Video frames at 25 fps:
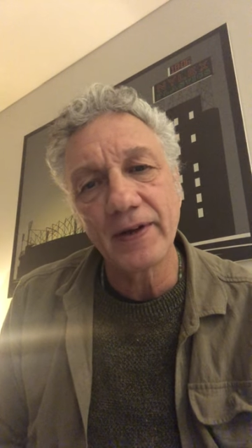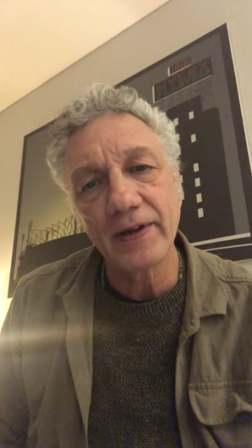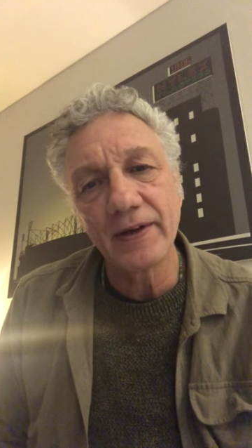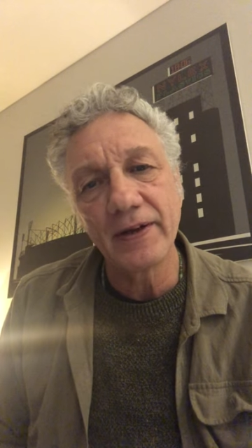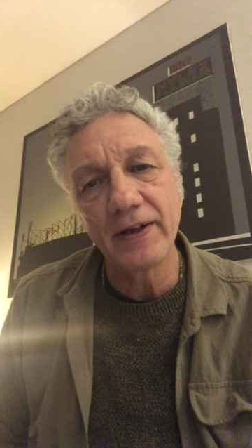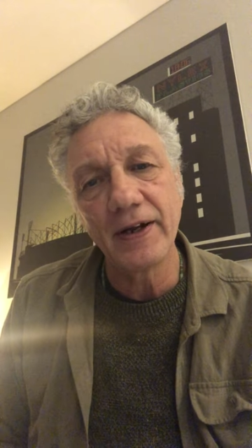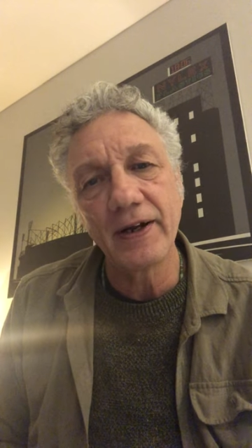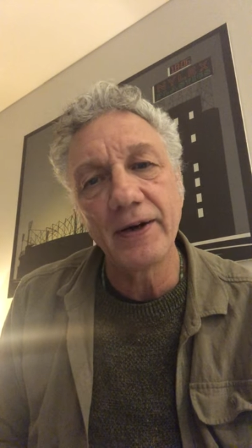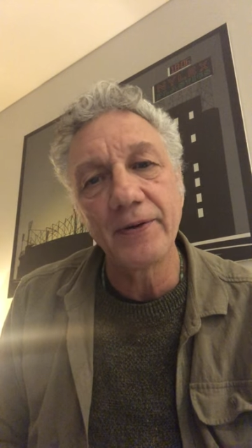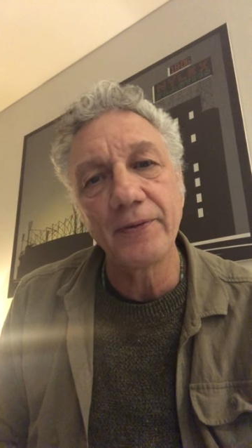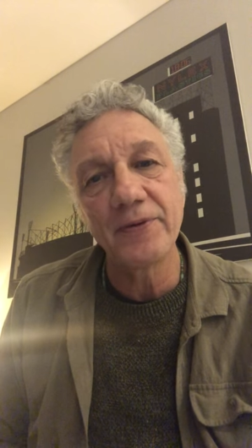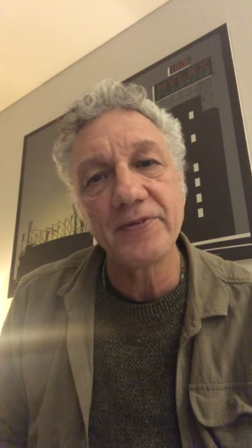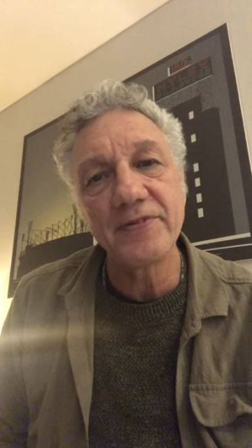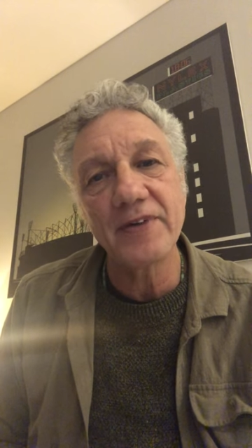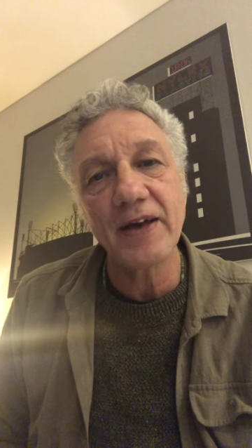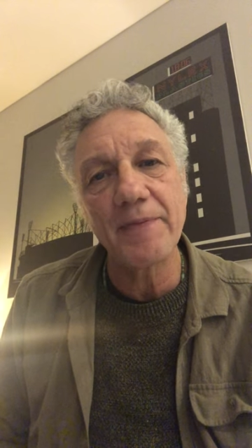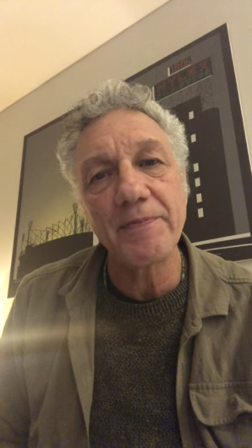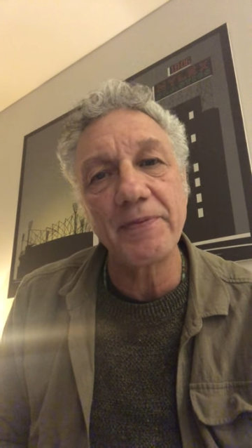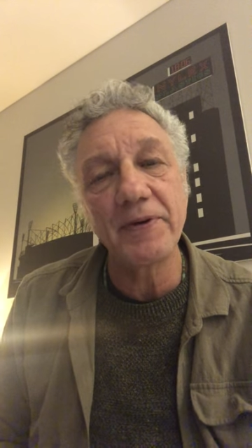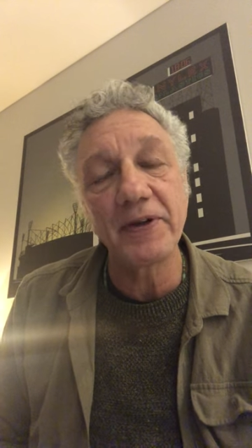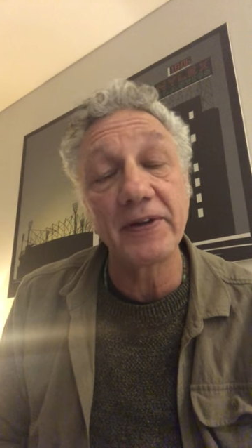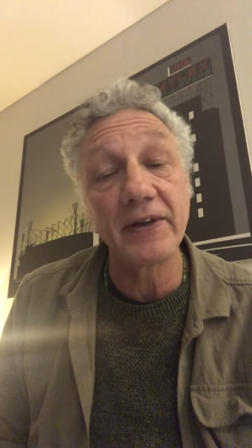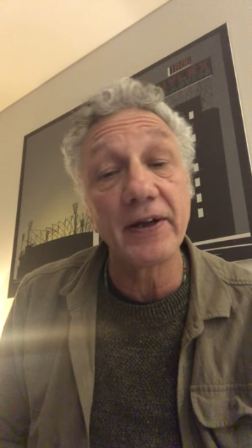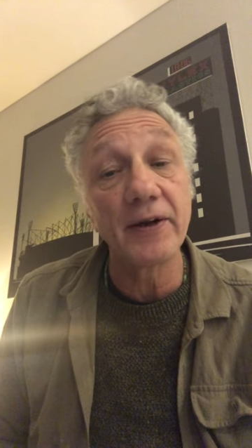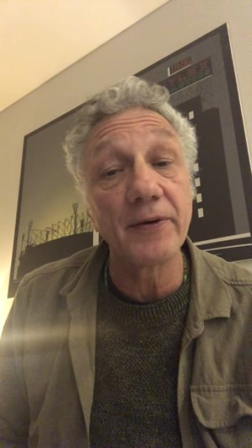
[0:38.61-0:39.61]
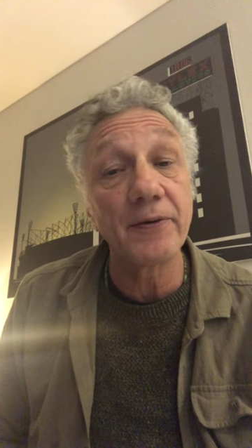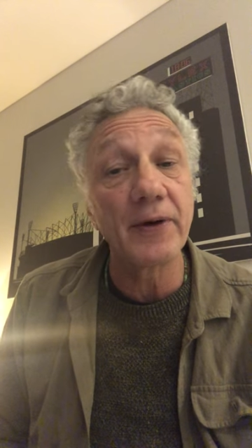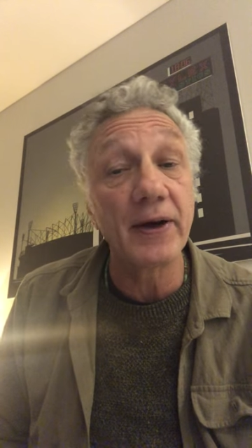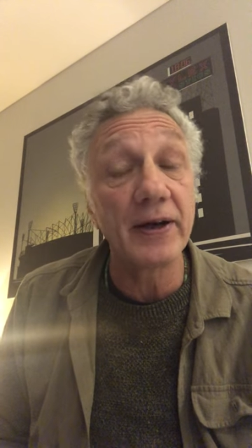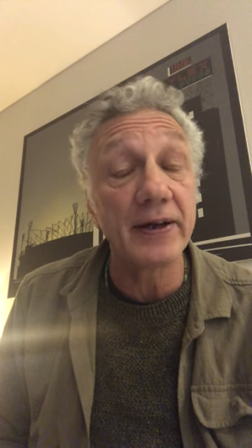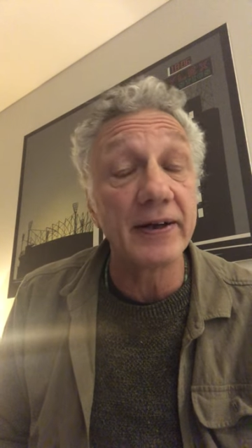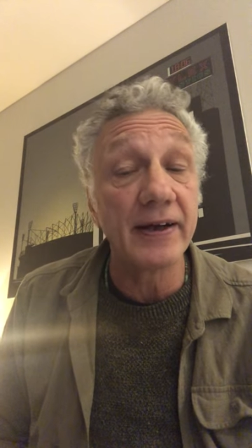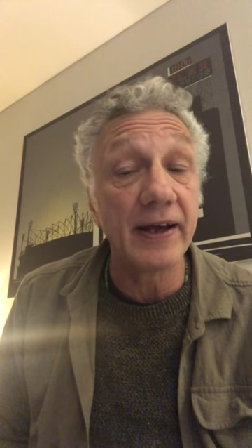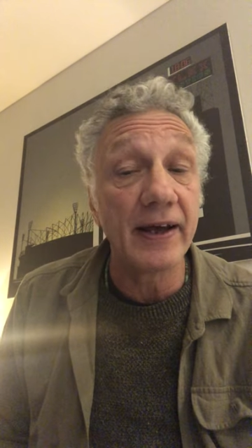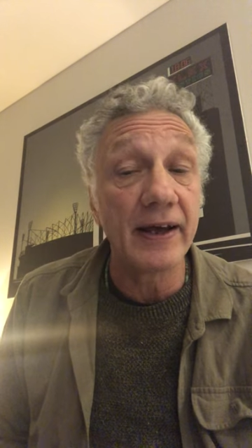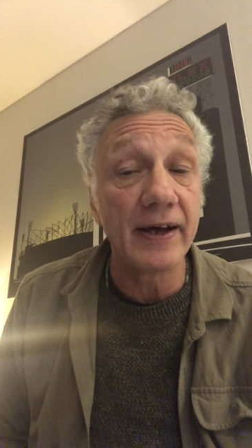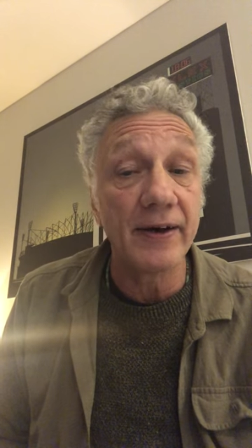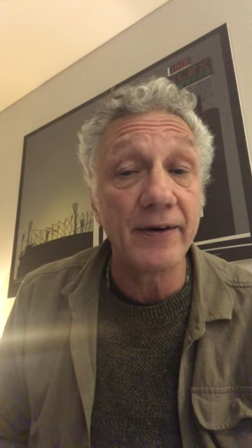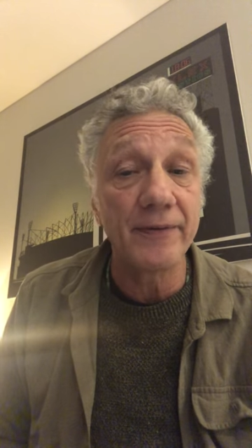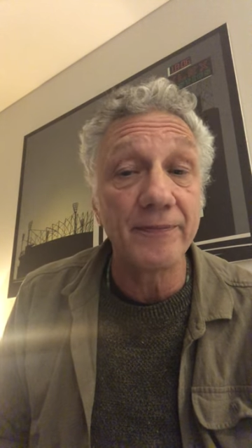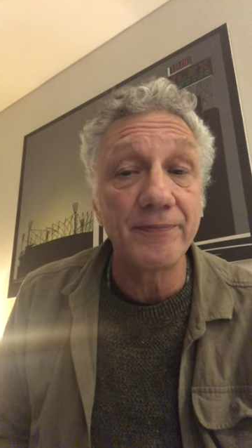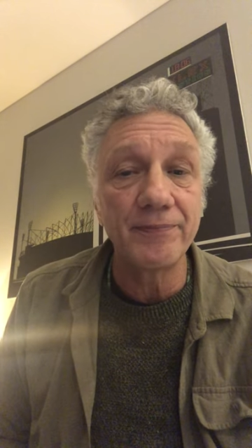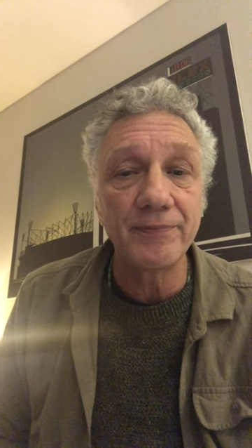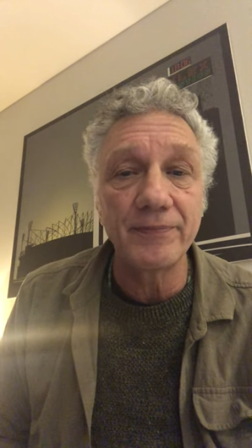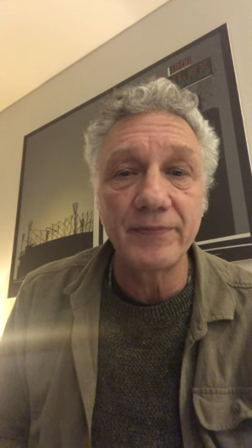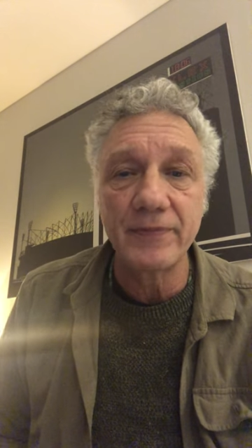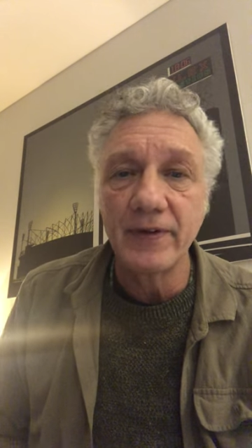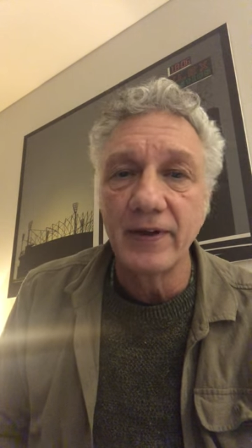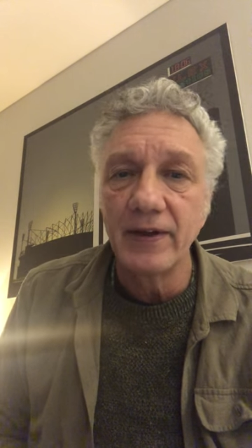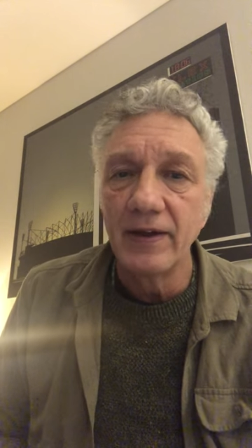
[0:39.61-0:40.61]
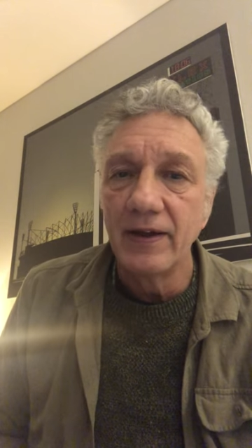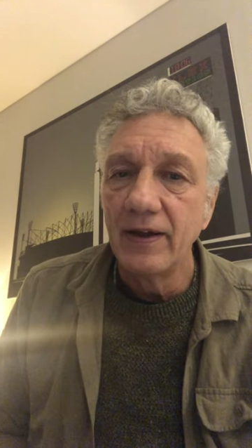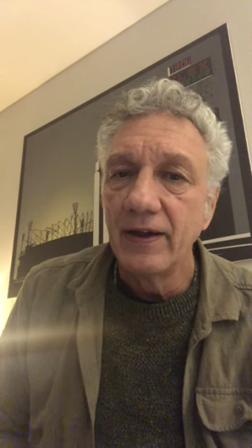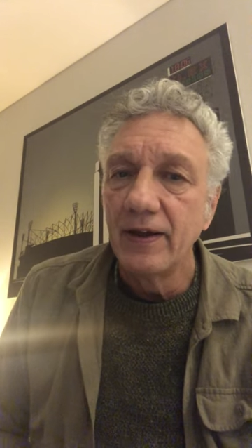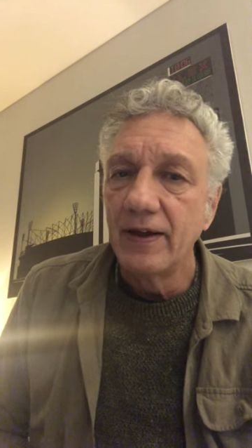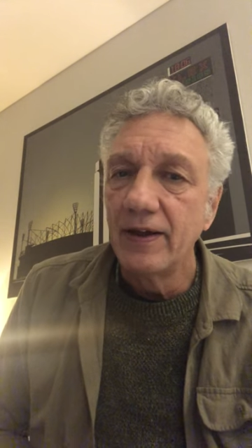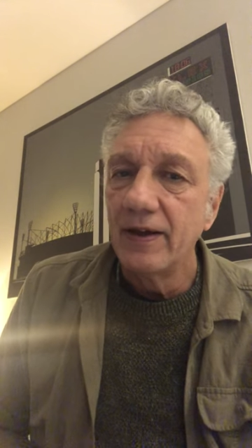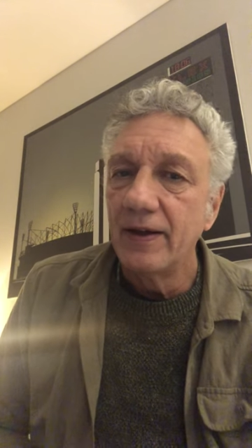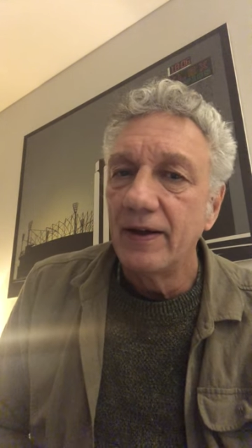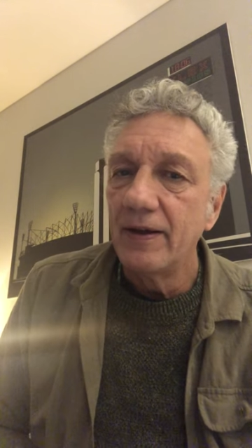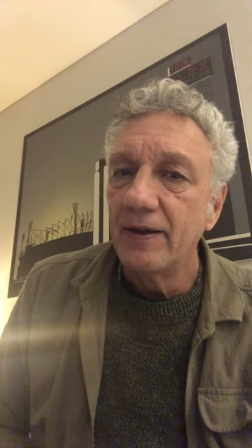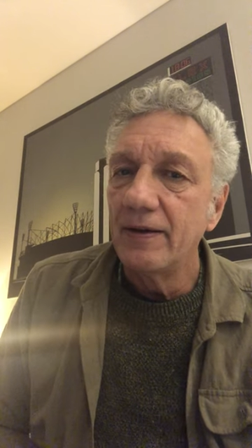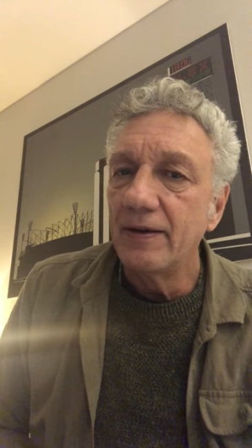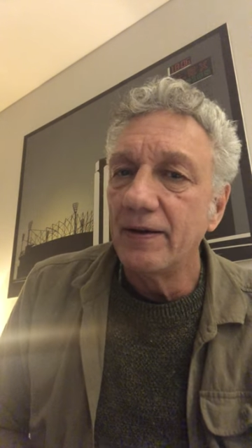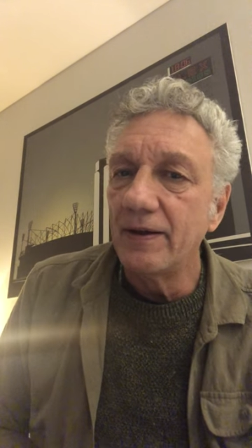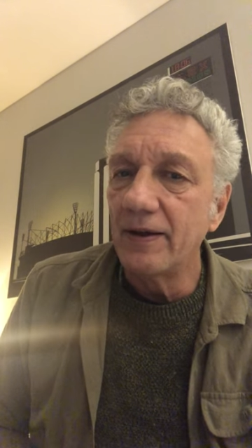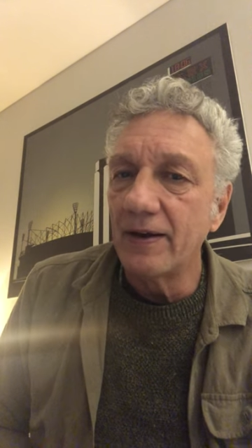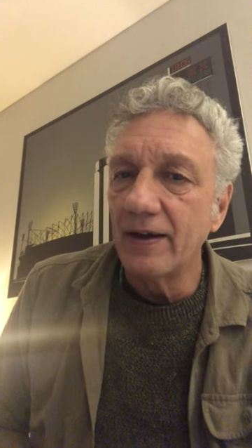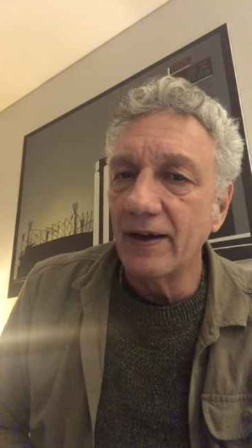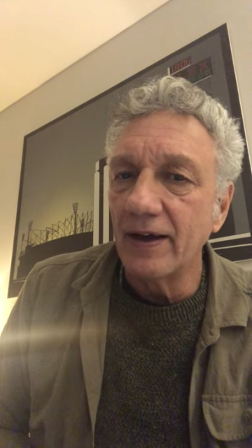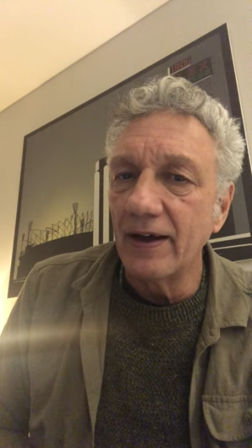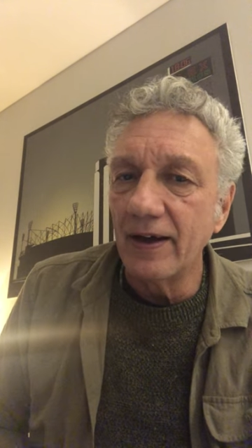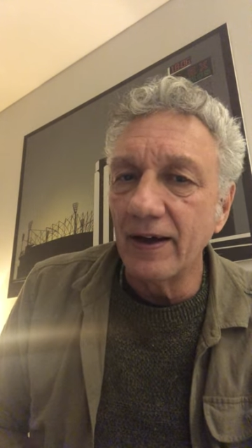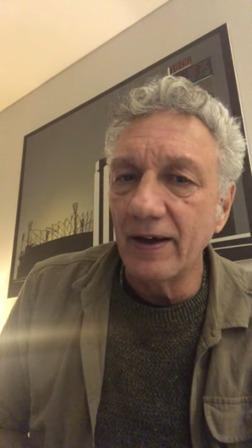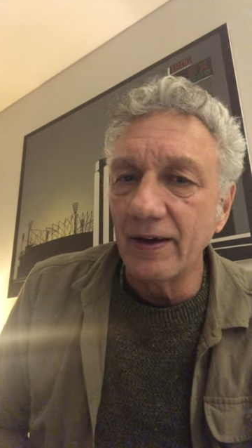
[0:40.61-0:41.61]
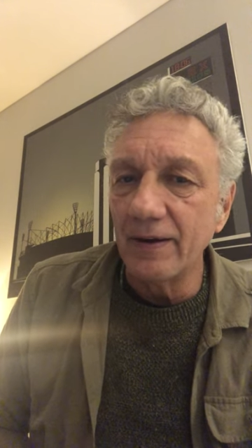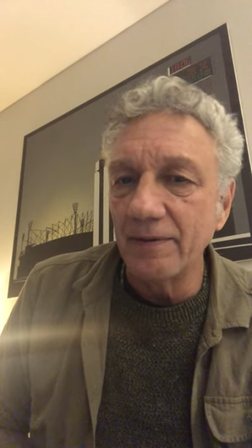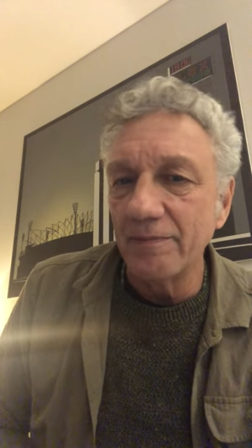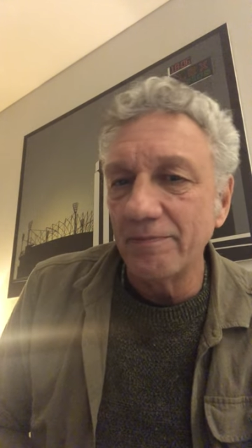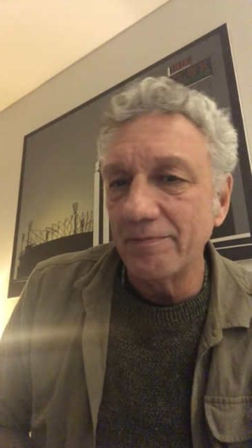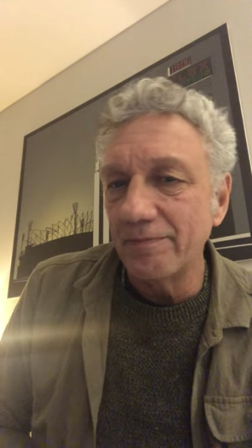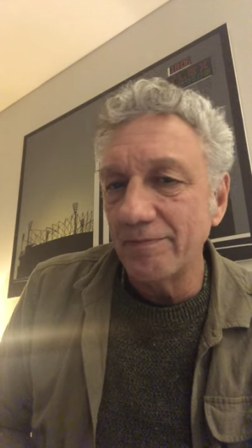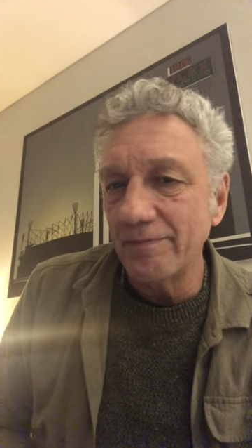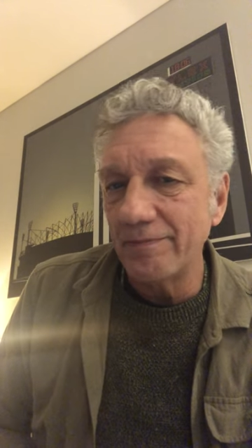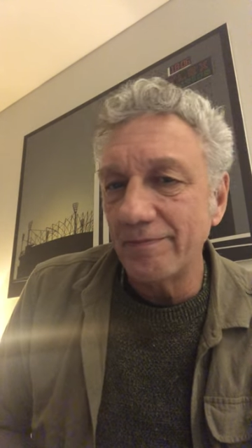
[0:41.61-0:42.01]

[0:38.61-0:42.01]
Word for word: You know, what's happening there right now uh,